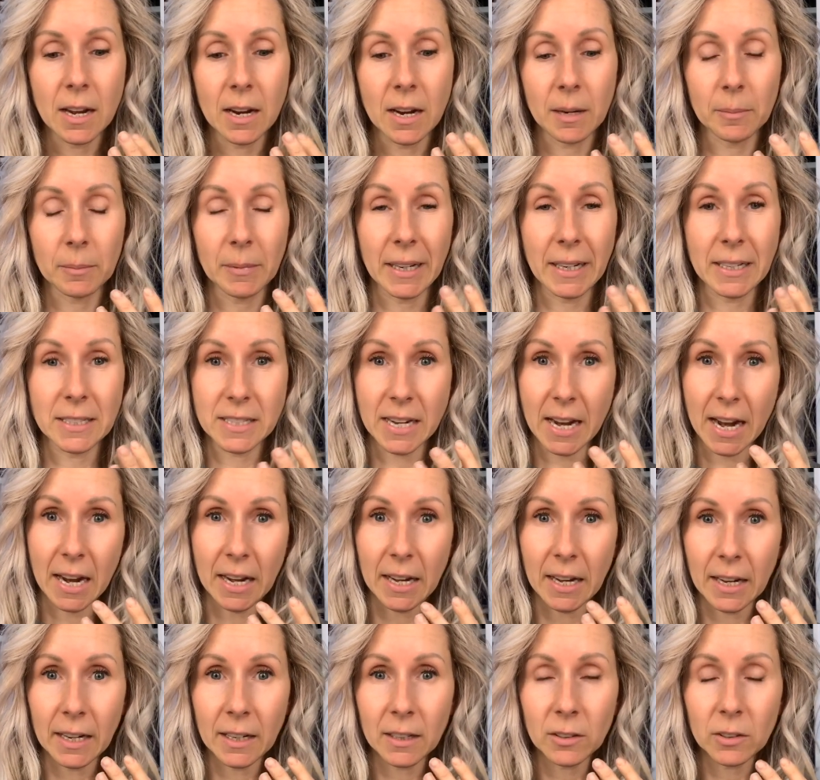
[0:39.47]
like
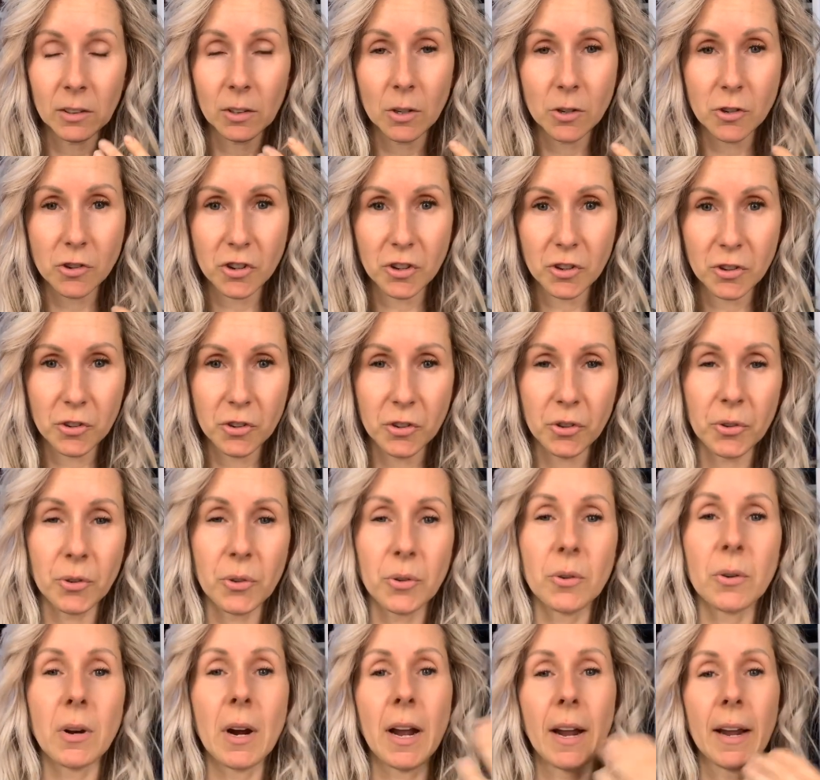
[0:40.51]
tanning lotion
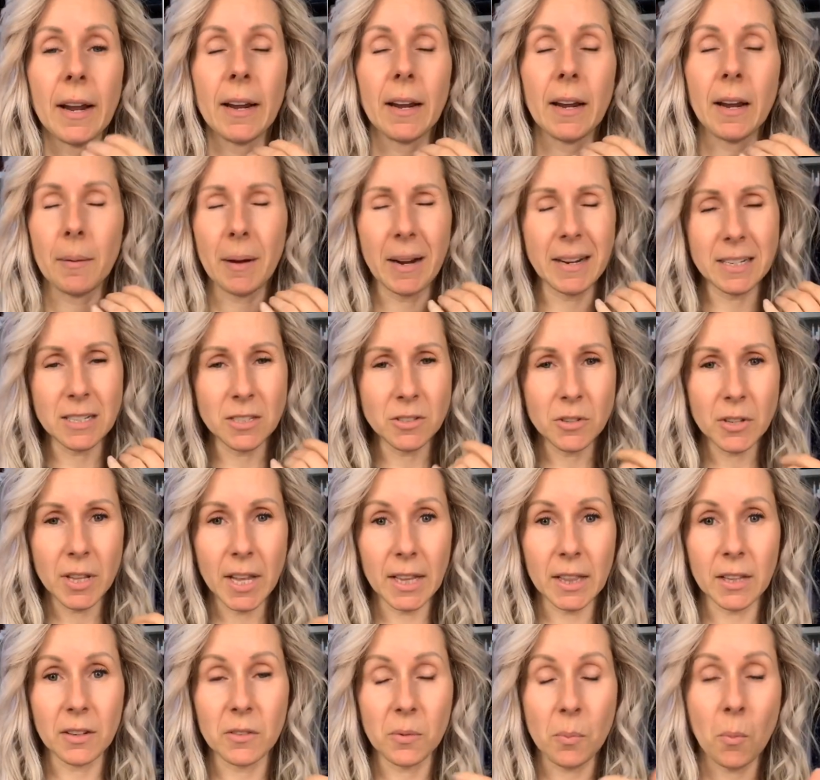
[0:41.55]
too. I didn't do
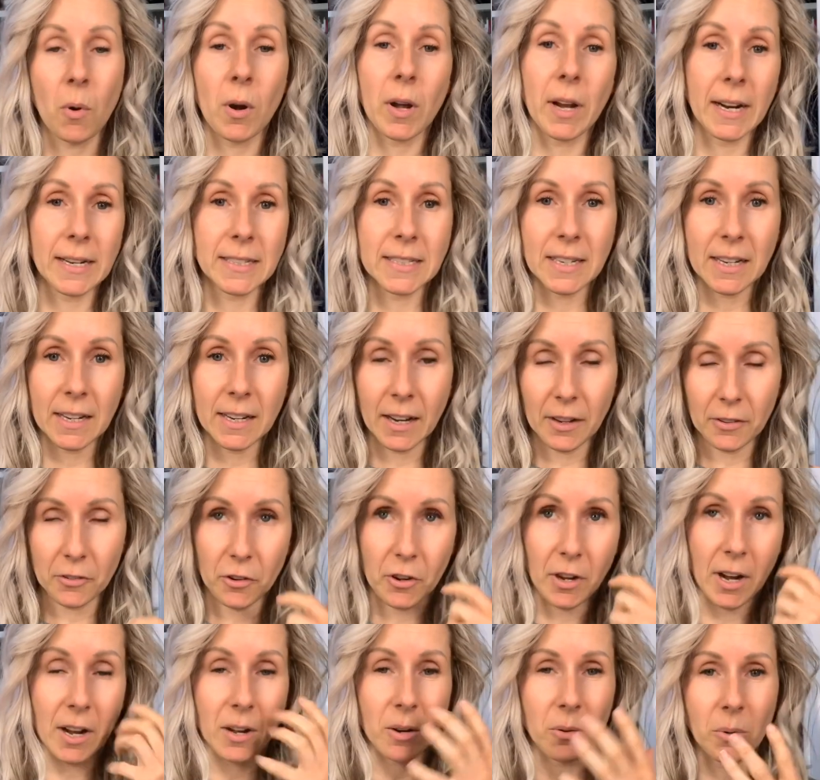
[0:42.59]
that this morning. I did it
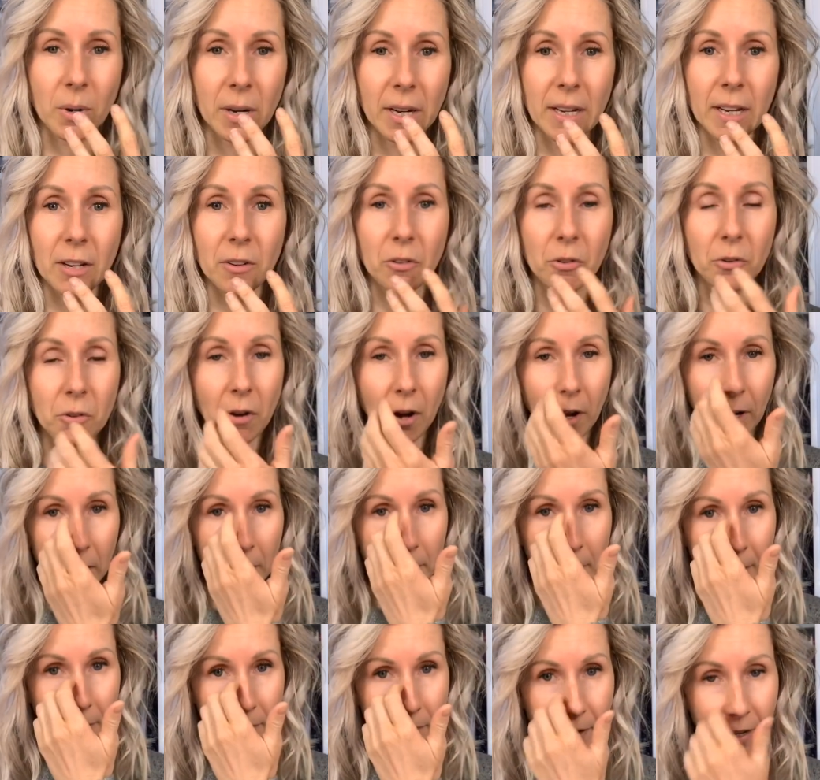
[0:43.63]
yesterday. I don't want to get too dark
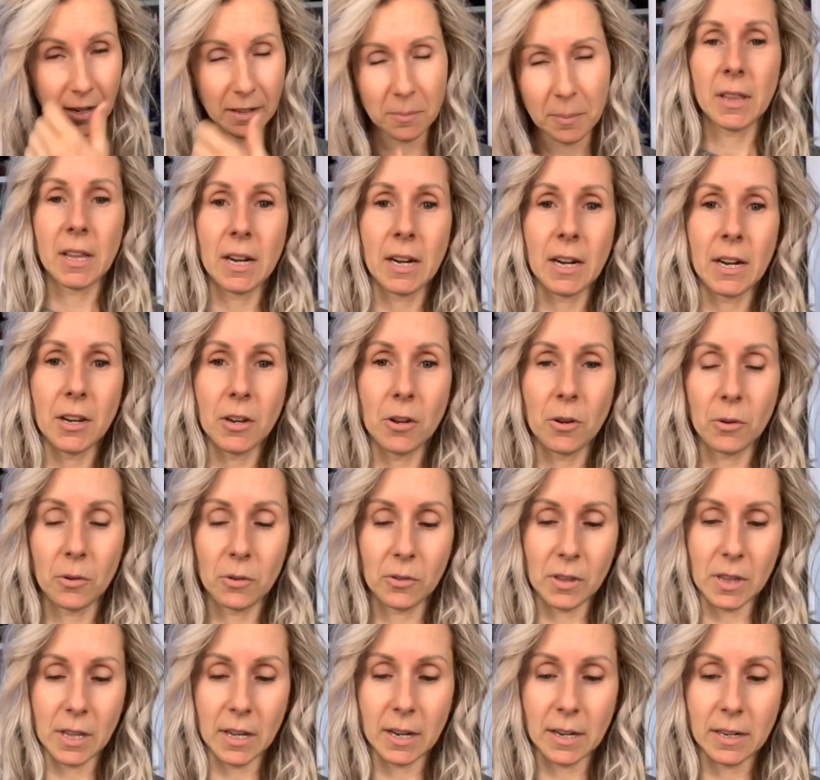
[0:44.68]
on my face. Then I
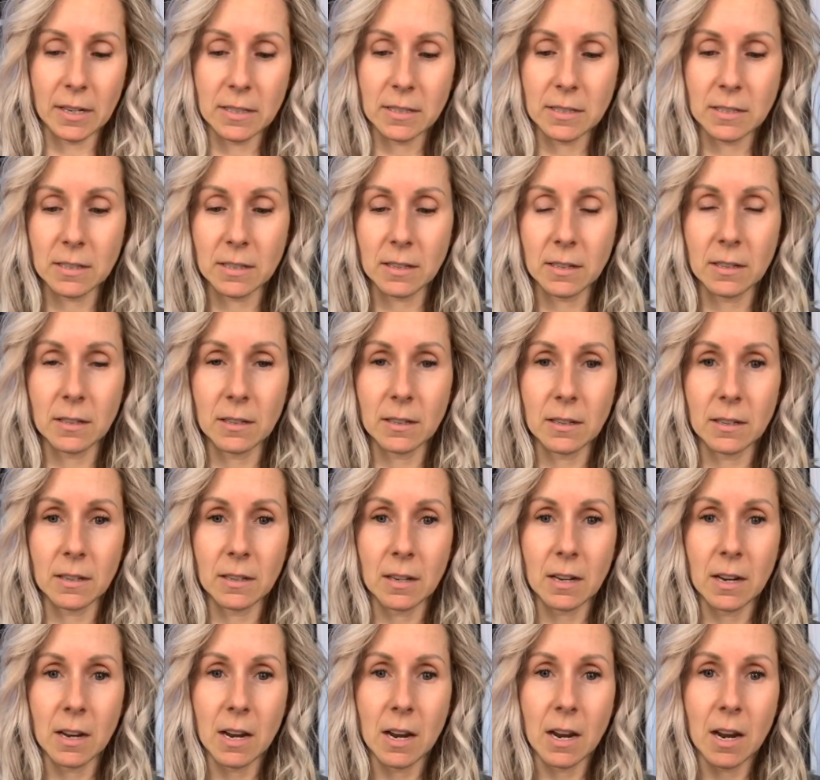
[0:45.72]
use this.
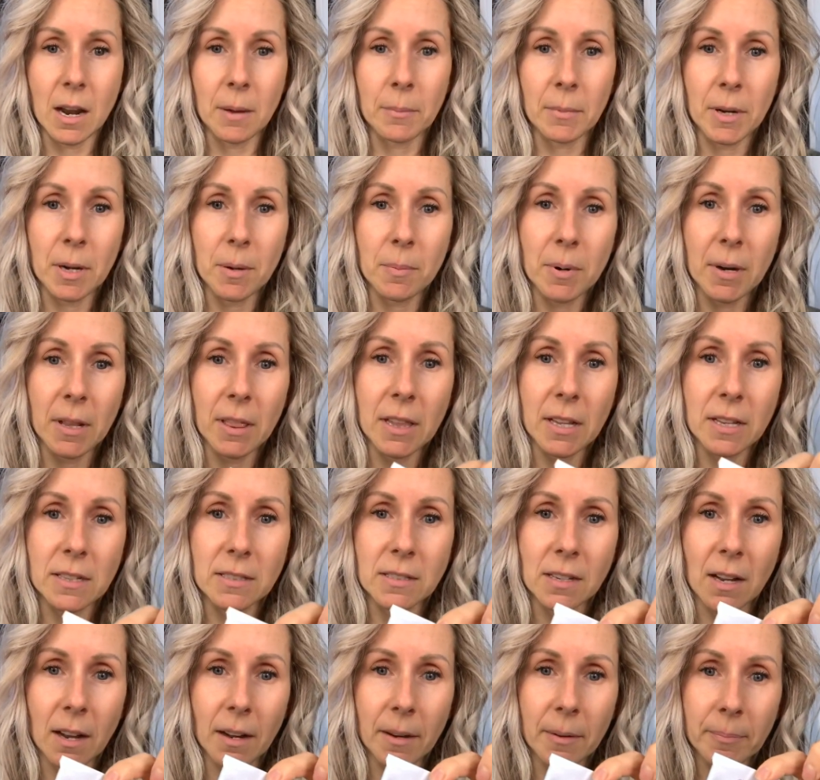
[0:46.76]
I'm going to put
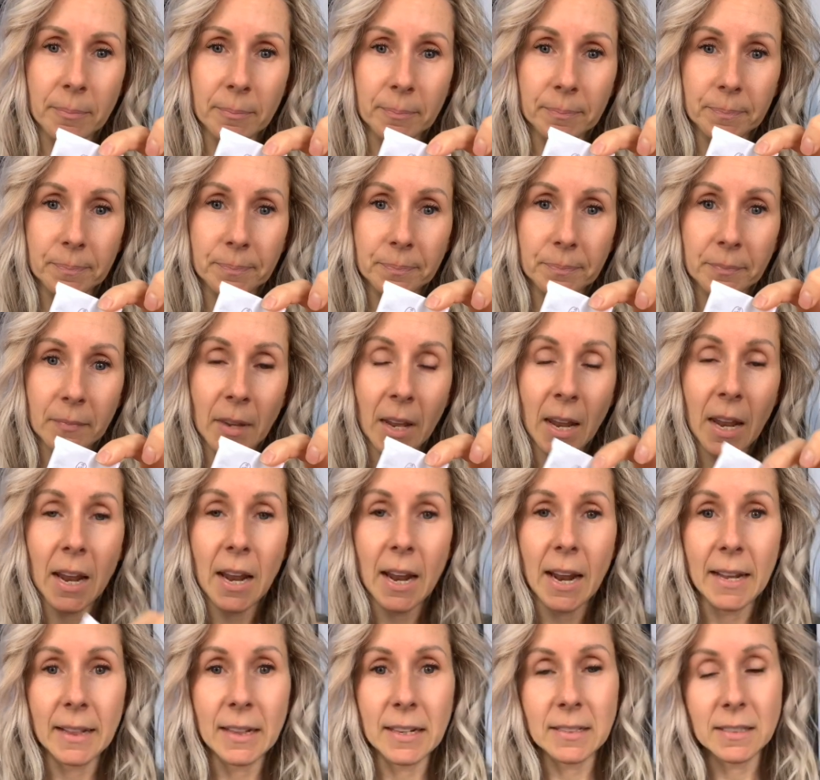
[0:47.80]
this on,
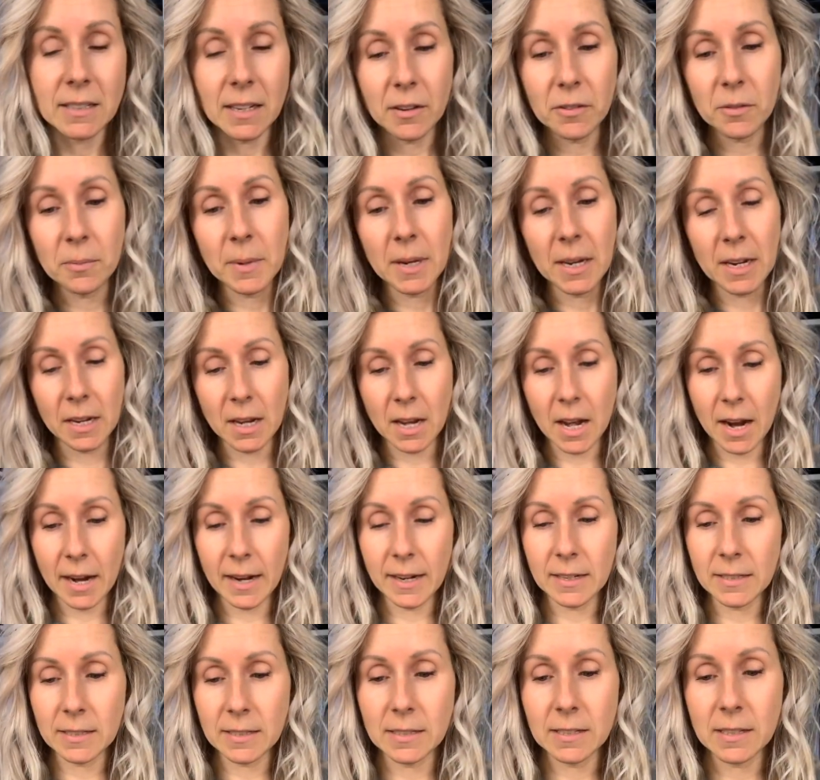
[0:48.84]
and this gives me a
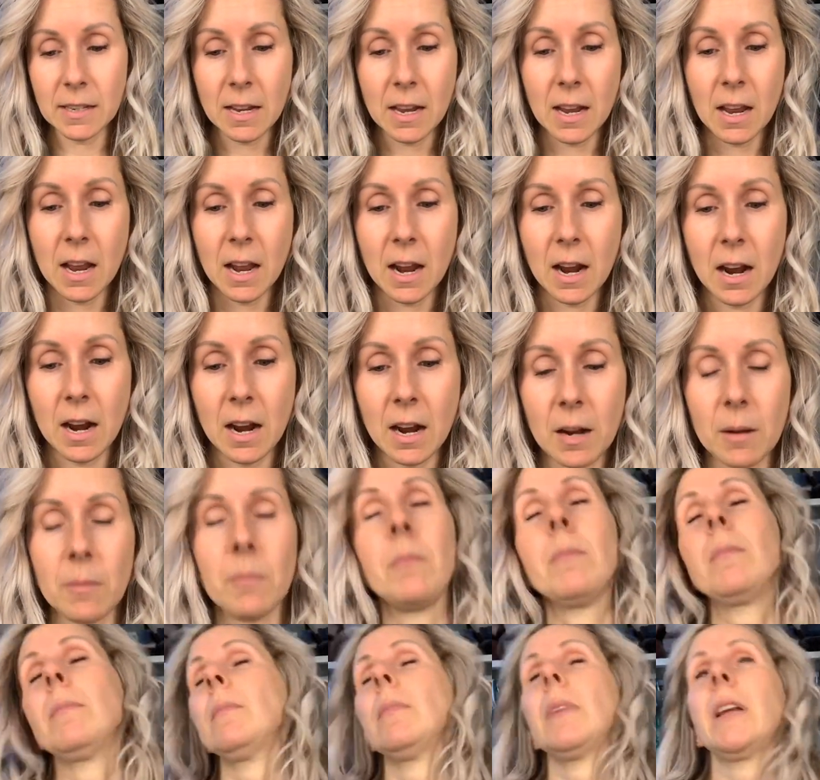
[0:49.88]
nice
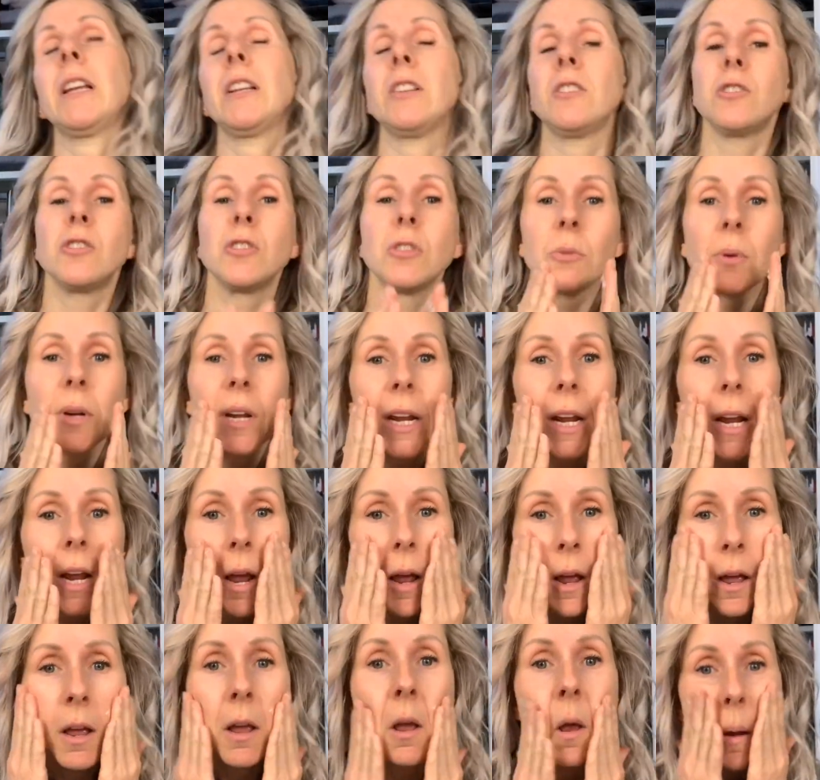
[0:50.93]
like
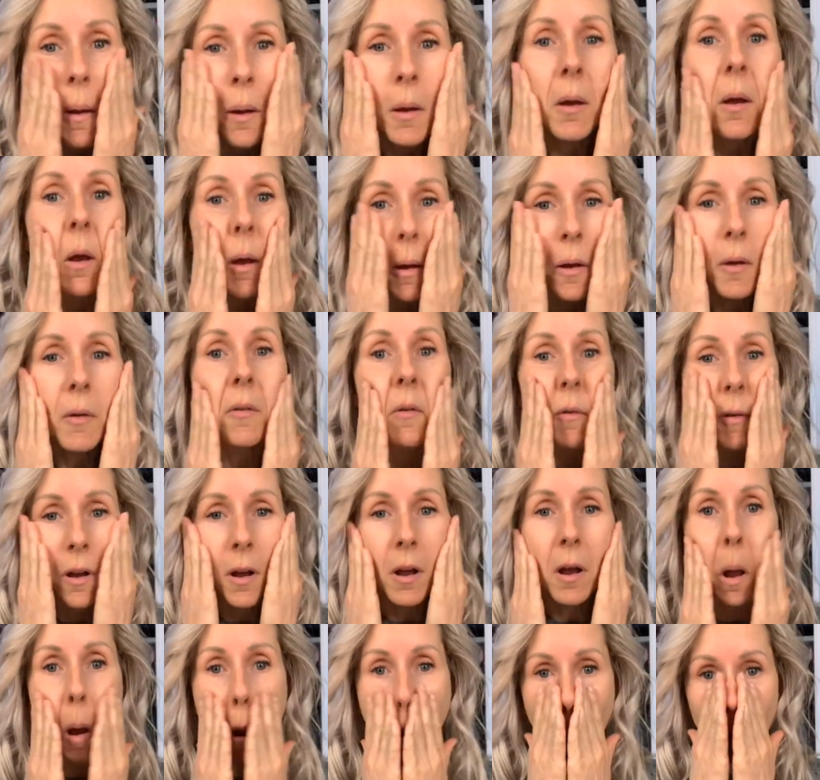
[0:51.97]
dewy
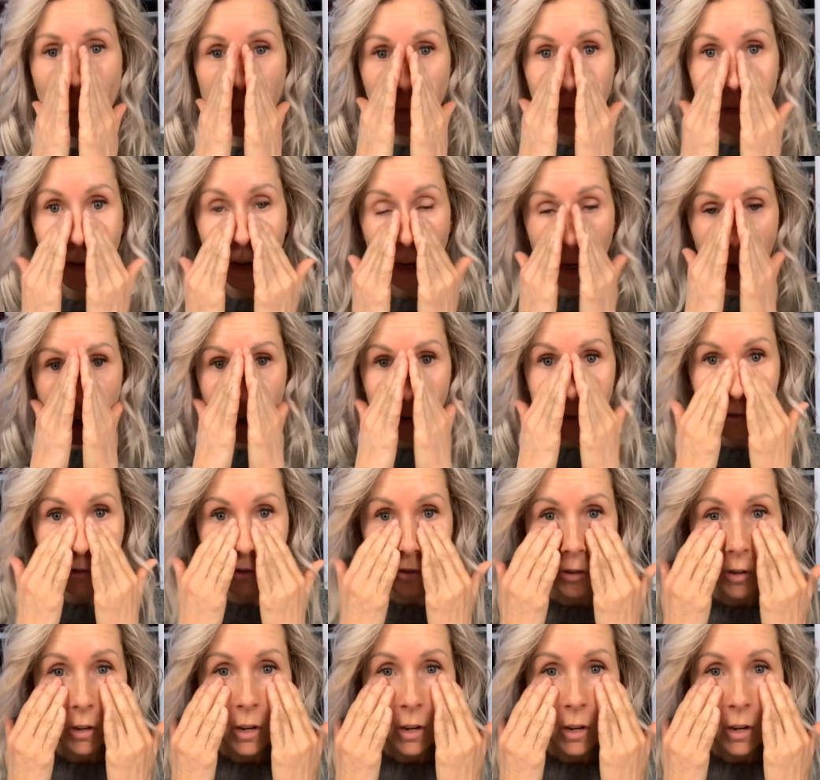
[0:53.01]
finish.